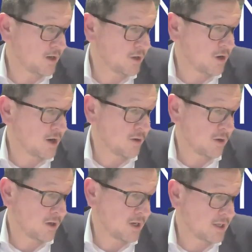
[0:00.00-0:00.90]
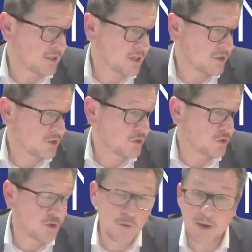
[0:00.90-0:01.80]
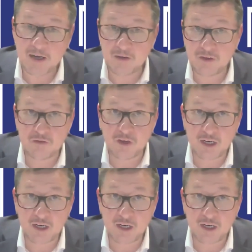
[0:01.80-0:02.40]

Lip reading: credit hire organisation do benefit